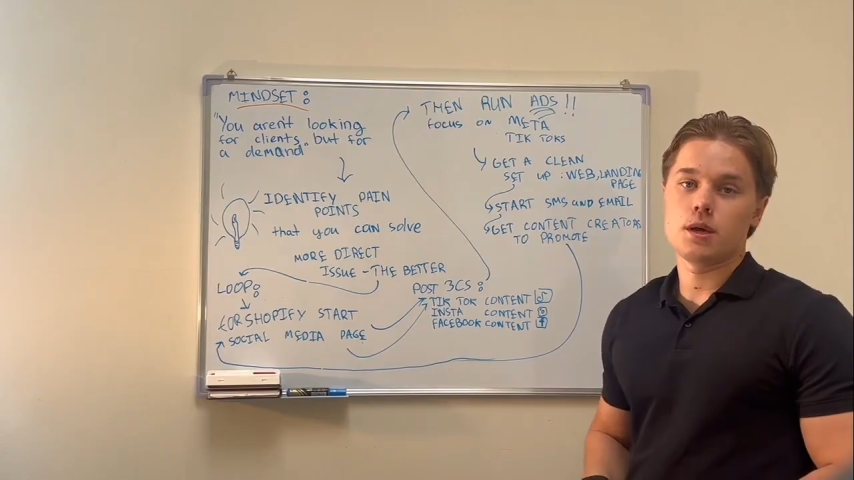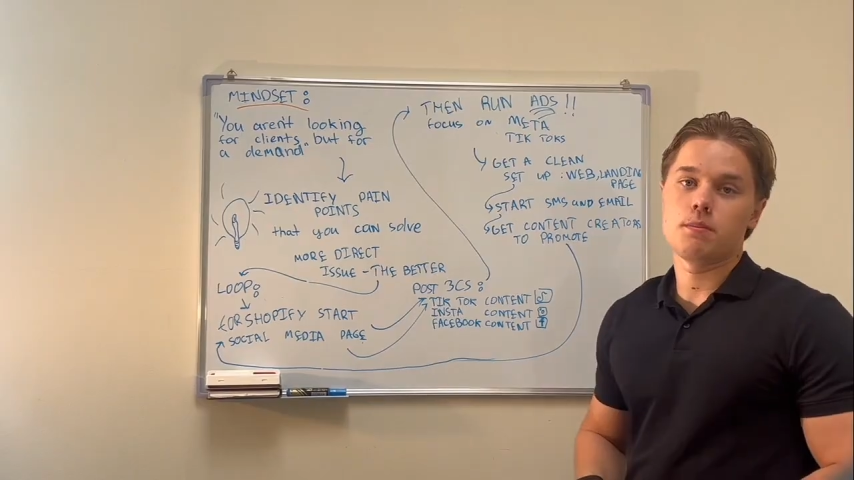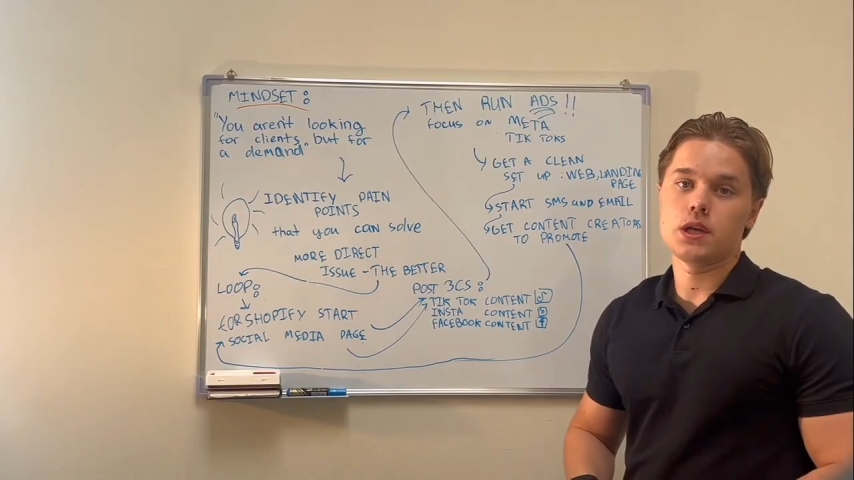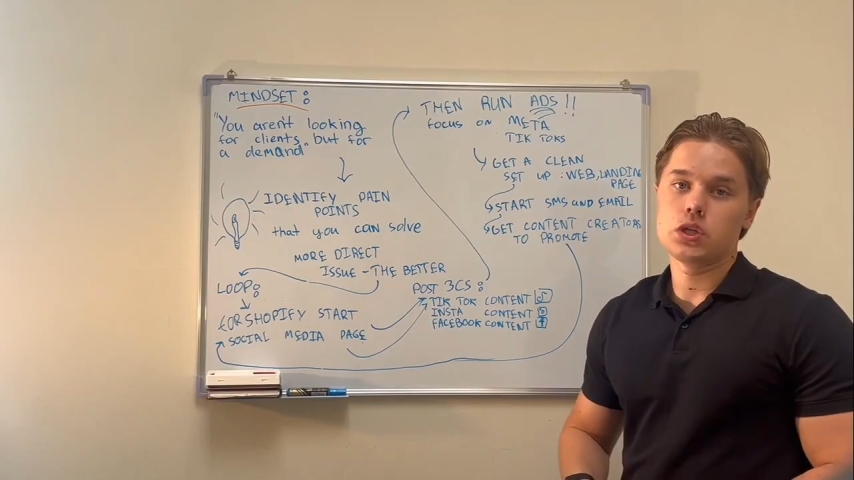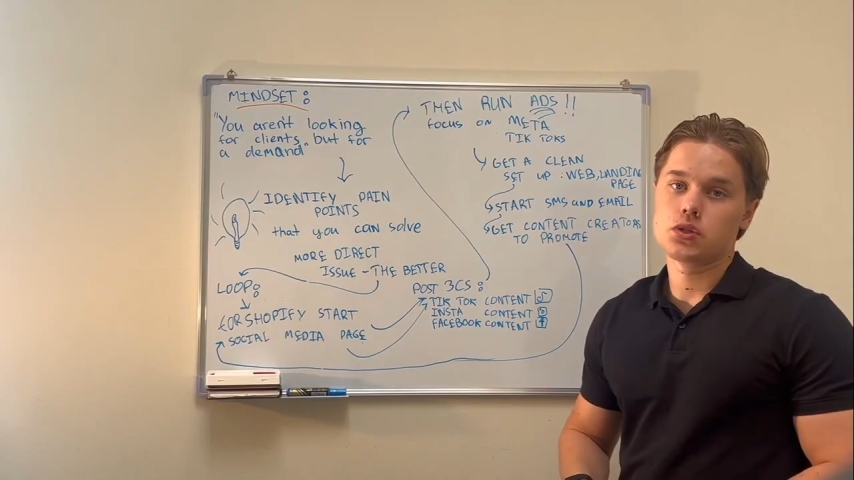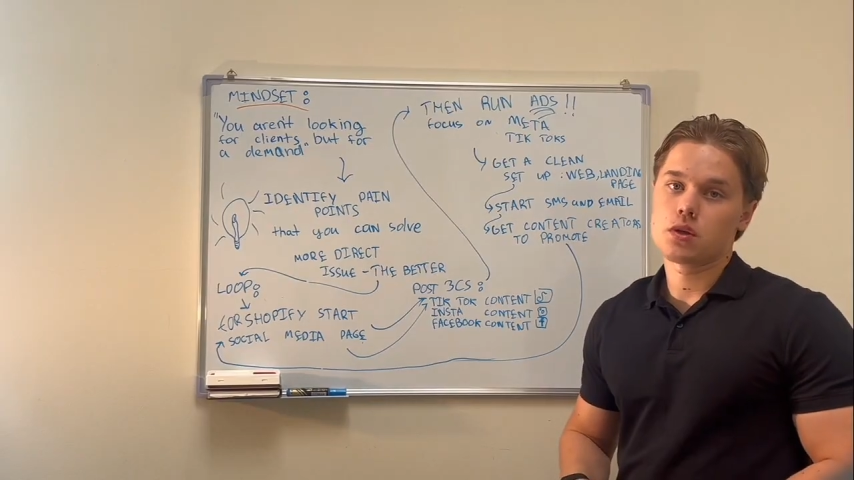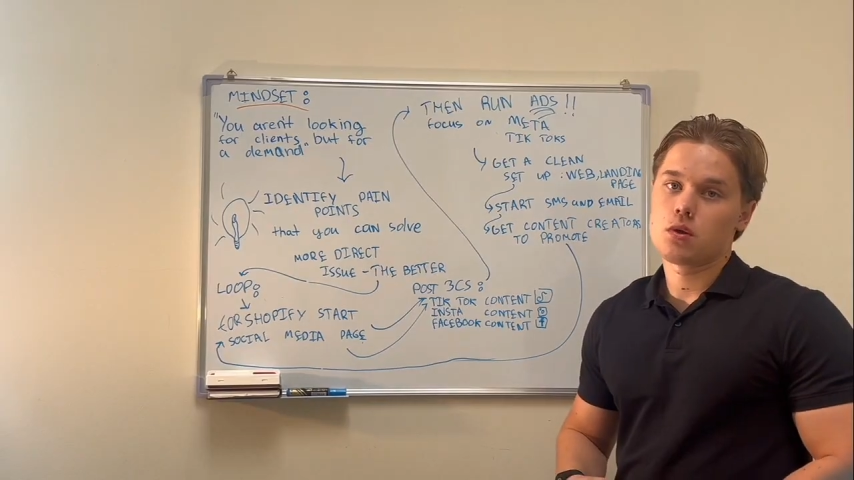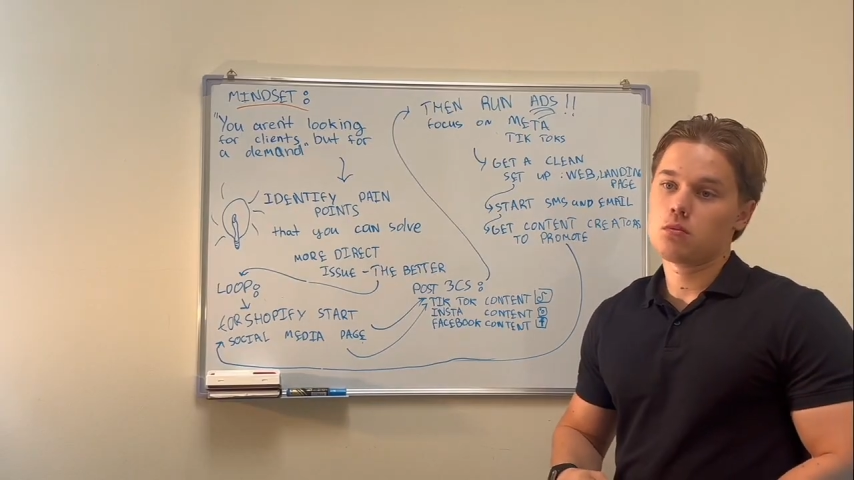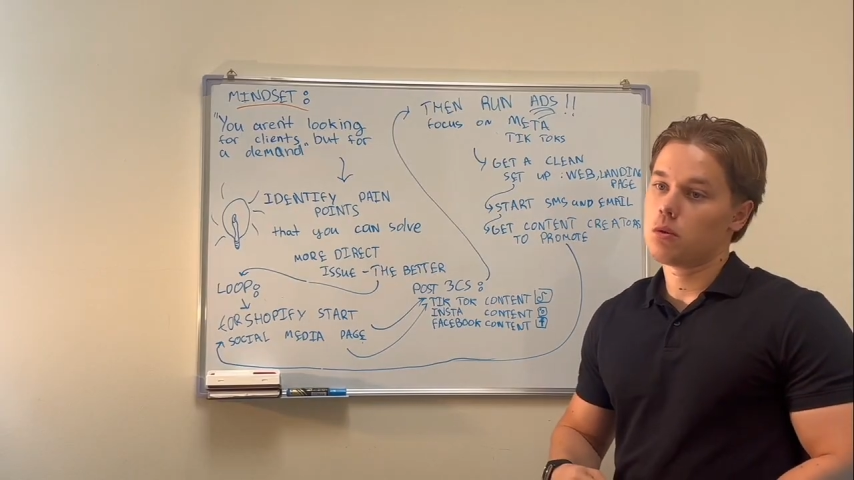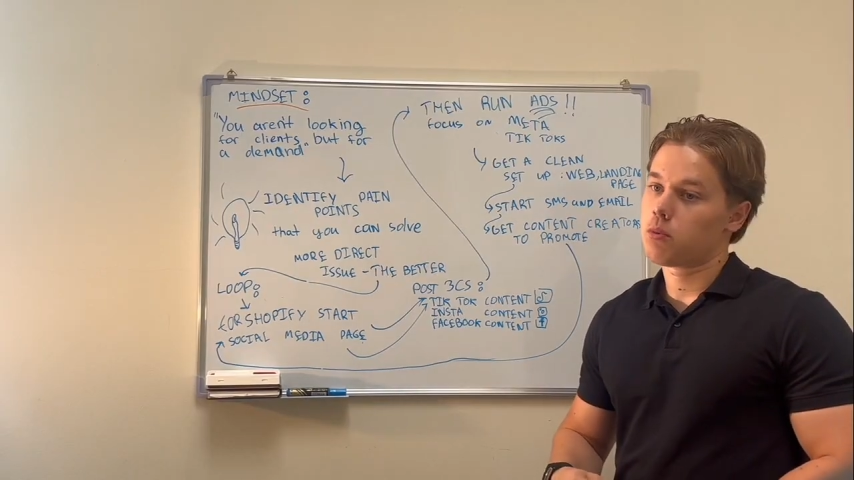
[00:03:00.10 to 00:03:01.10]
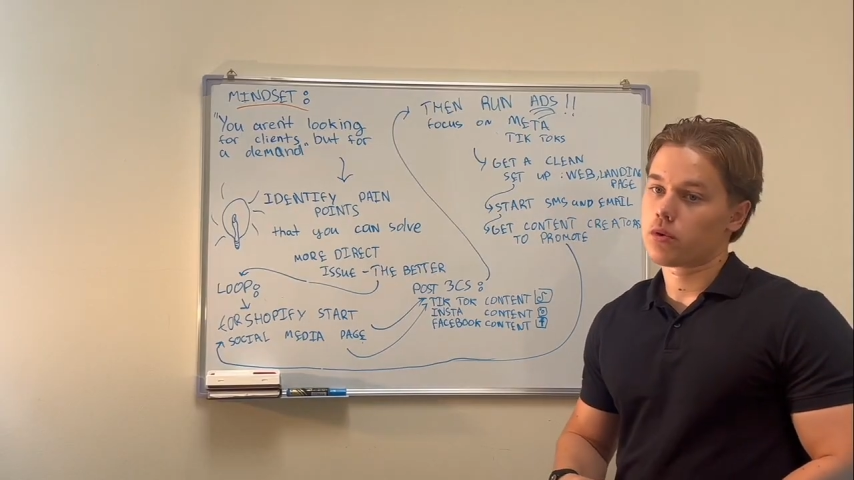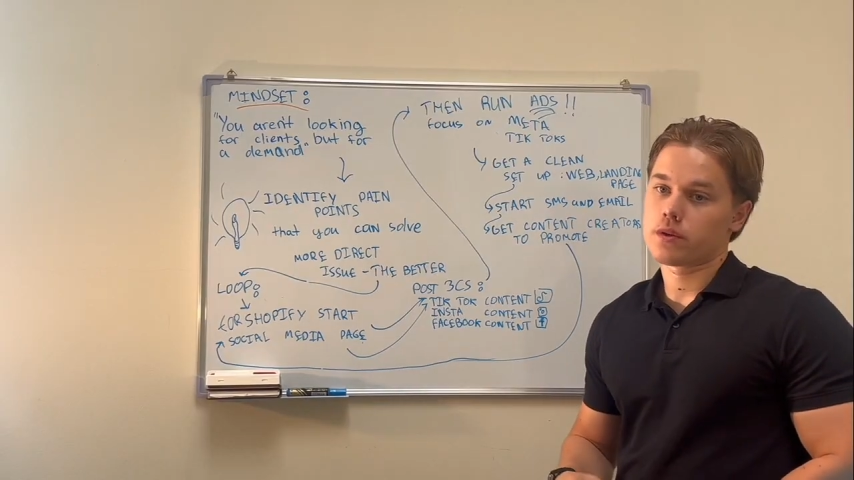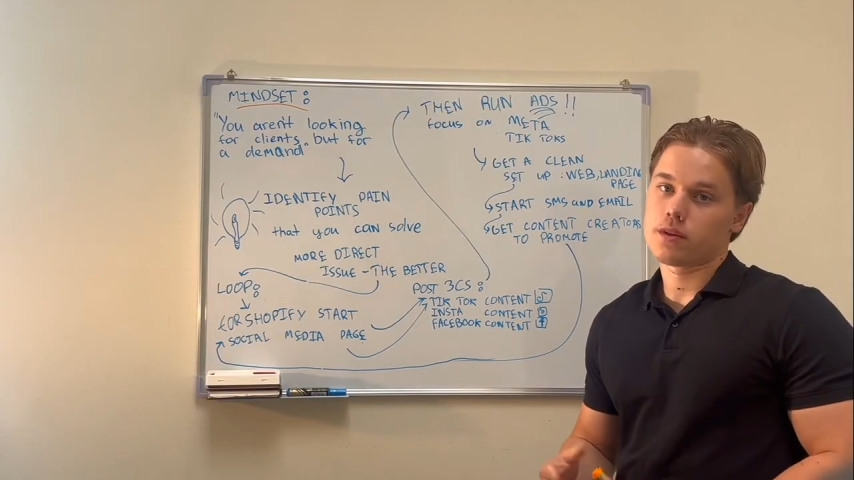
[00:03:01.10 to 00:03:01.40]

page, really important.